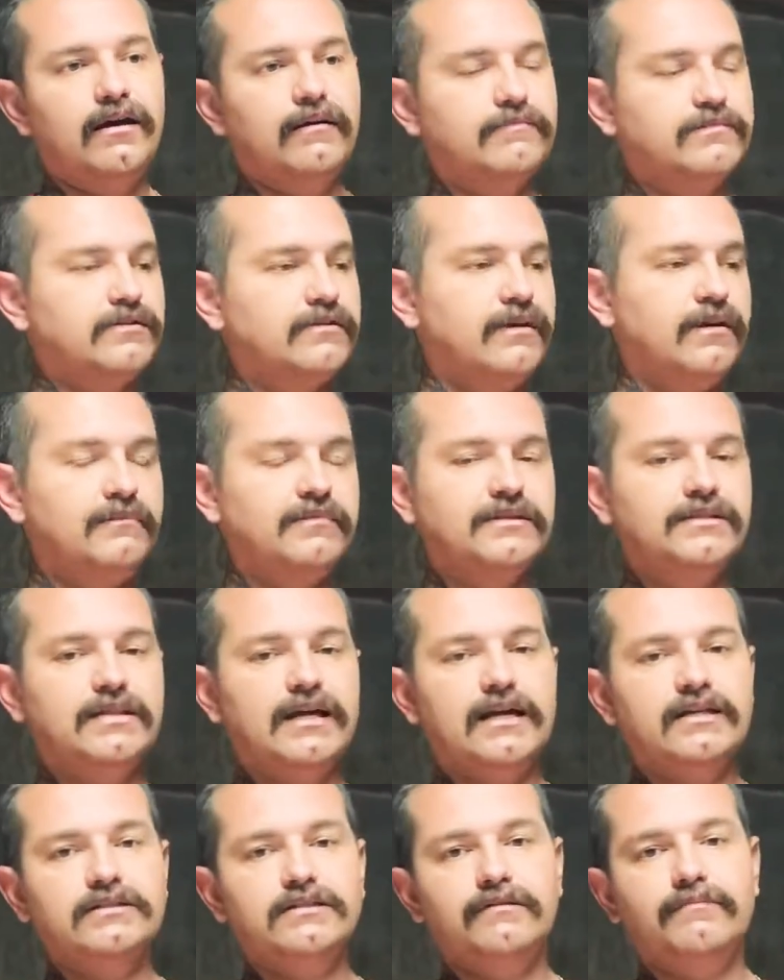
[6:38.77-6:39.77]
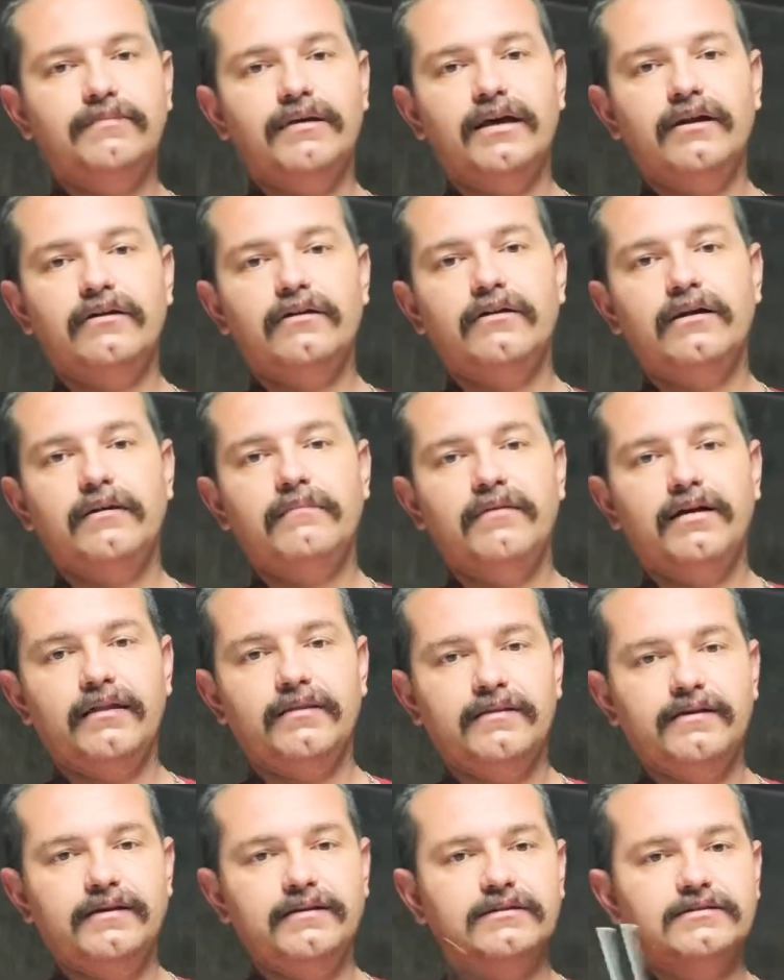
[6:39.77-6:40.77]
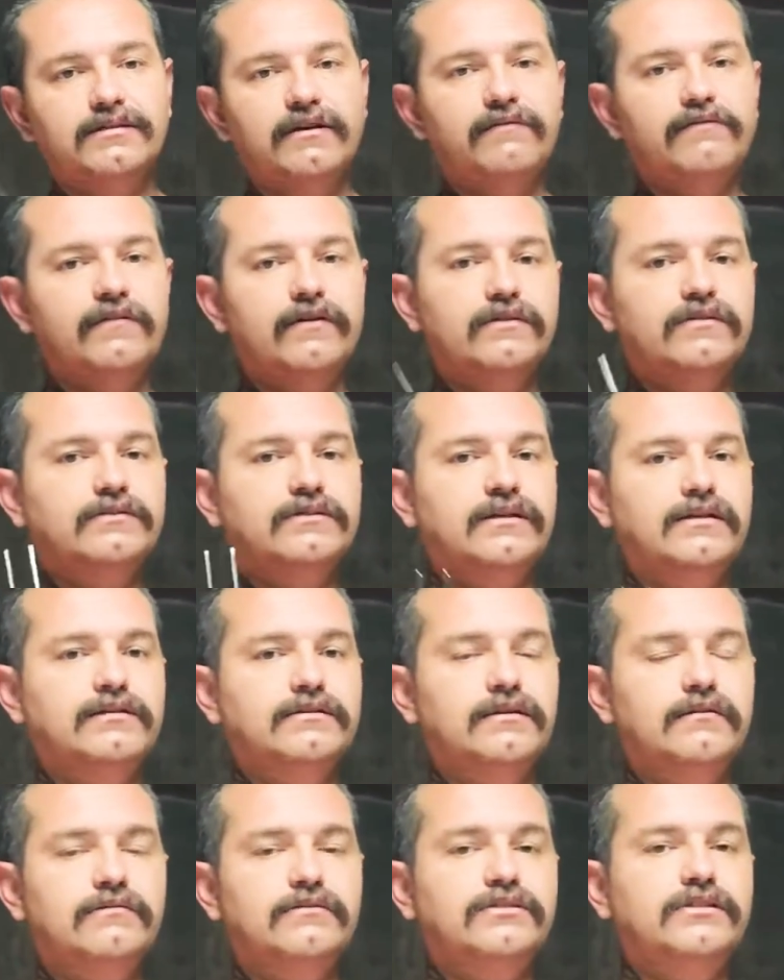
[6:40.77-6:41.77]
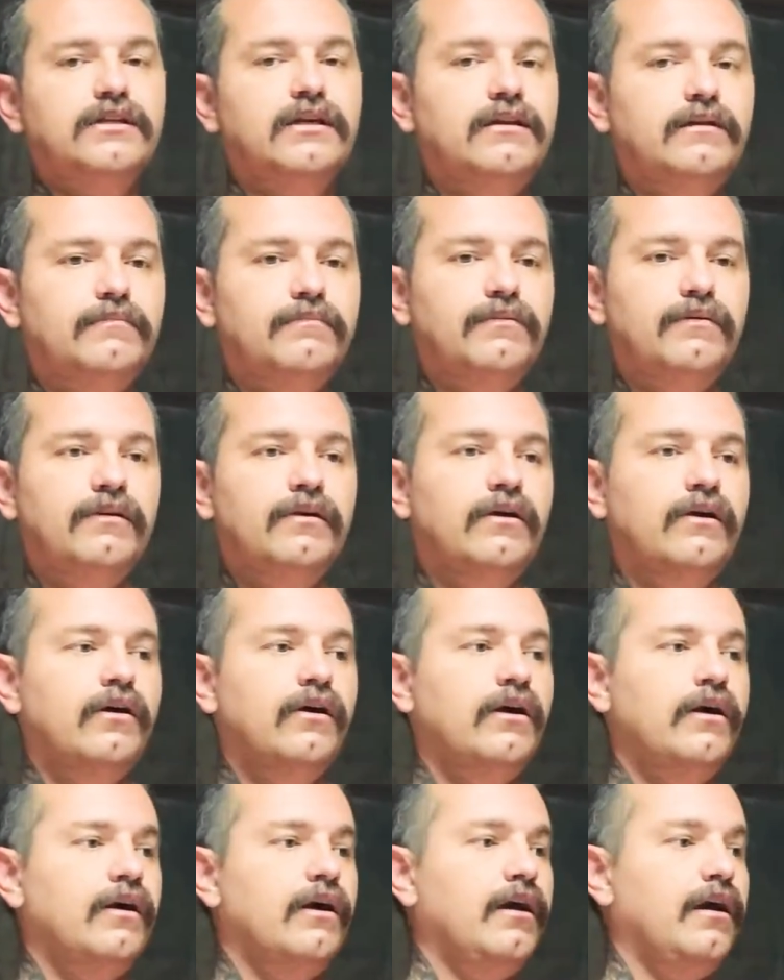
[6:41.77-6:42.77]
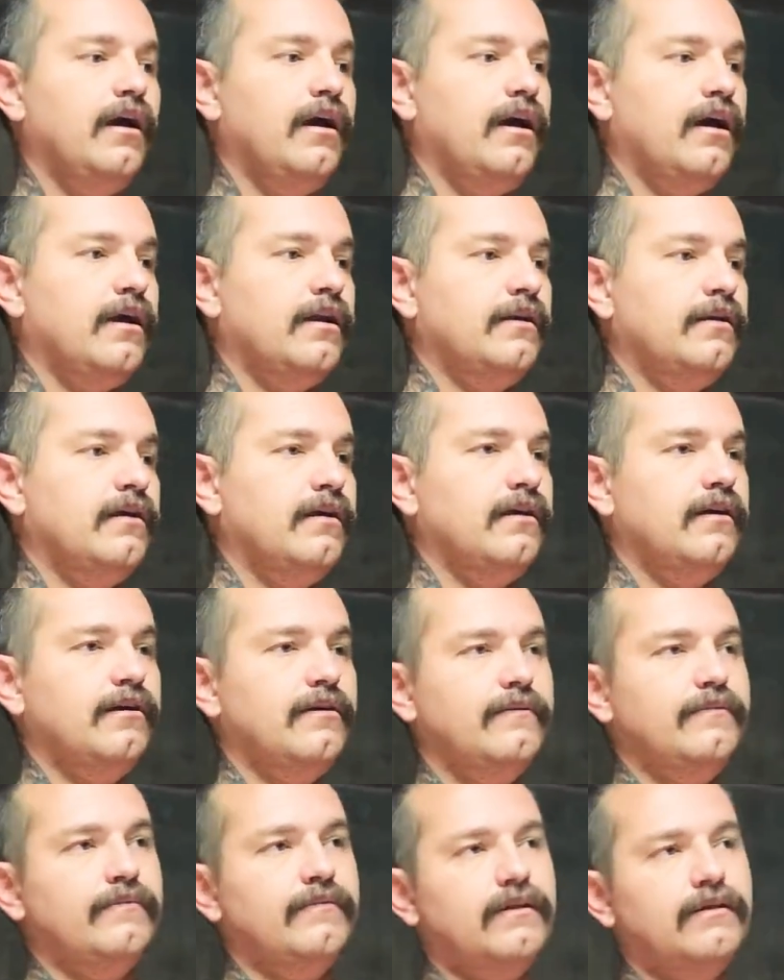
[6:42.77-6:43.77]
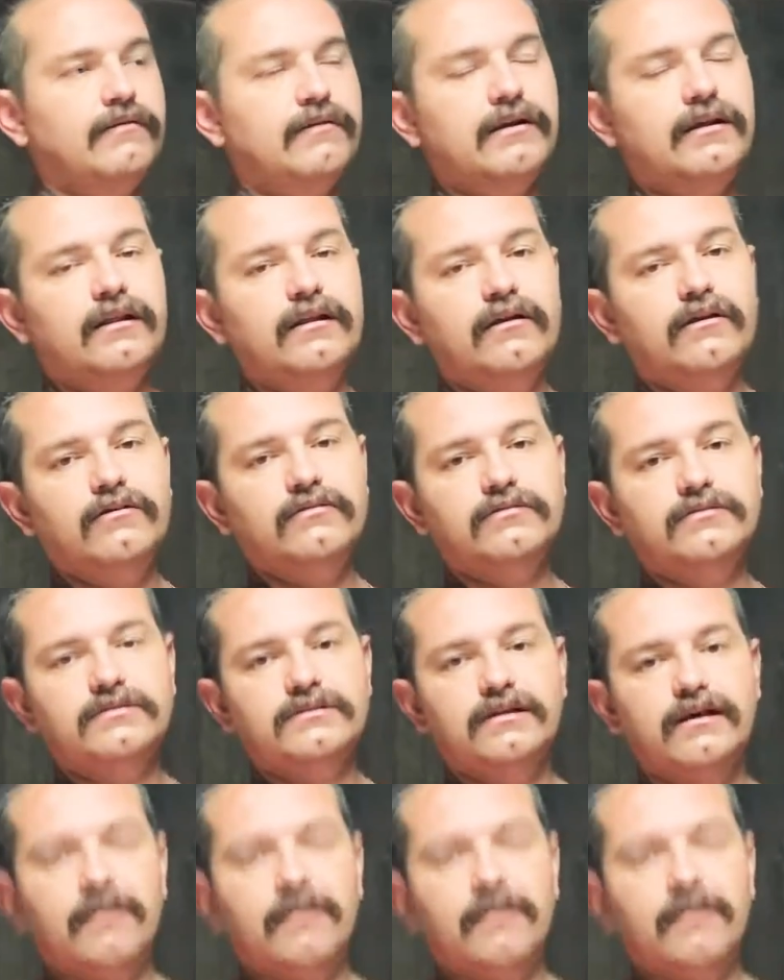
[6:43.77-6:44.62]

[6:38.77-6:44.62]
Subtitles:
So hemostats are better. I bought these at first because they were cheap and they're close.